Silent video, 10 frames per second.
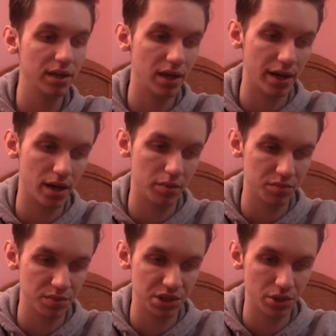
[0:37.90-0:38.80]

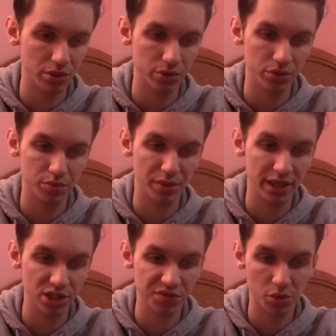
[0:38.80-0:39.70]
Um, so night
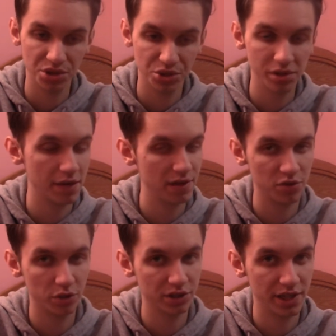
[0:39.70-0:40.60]
shift horror story. I've never
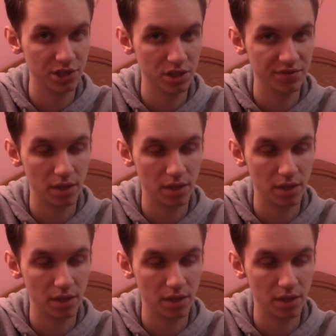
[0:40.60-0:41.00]
worked a night shift.